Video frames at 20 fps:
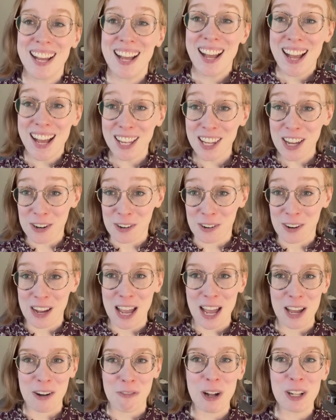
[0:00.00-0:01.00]
Hello,
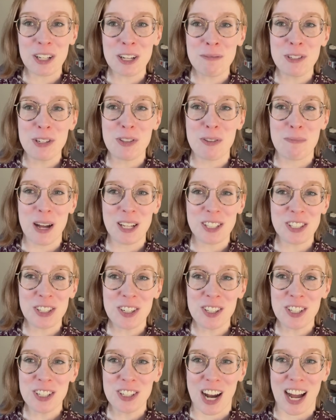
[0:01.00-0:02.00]
and welcome to The Monster
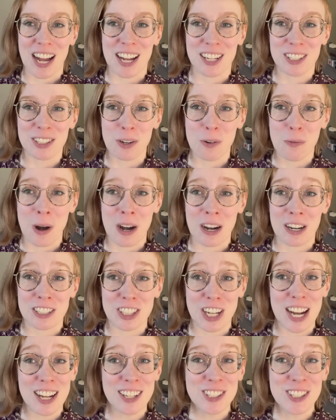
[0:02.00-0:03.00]
and the Child, where
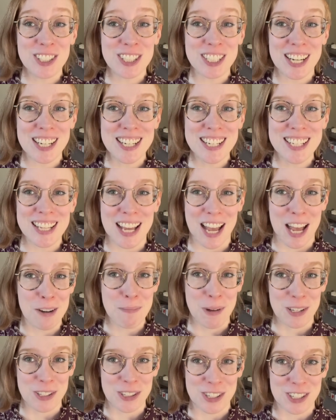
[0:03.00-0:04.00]
childhood studies and
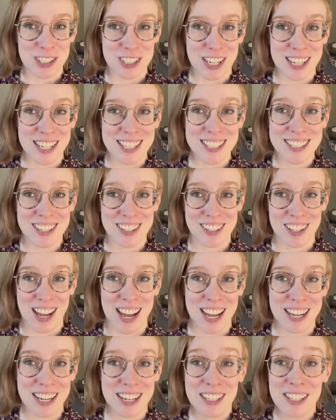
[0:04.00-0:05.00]
monster studies
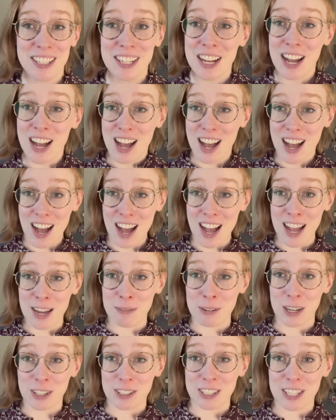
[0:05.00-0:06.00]
collide. I am
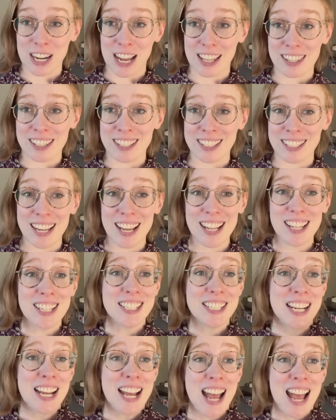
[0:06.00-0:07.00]
Dr. Kathleen
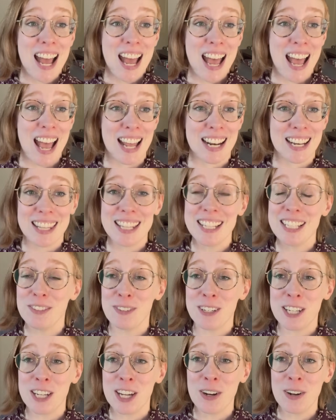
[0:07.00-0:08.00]
Kellett, and this
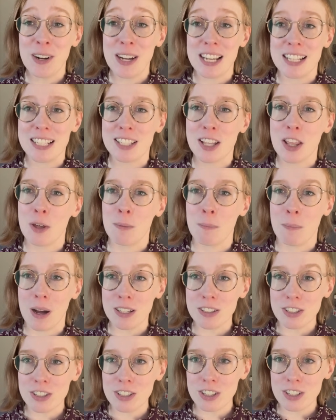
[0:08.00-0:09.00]
video is The
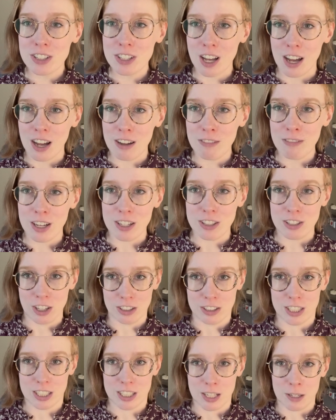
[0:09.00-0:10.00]
Monsters of
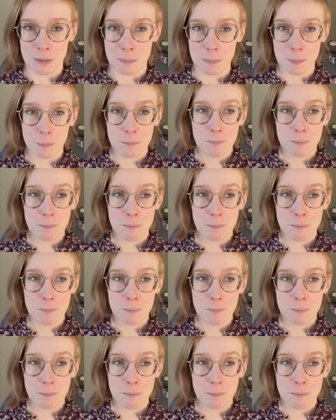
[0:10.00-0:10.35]
Adultism.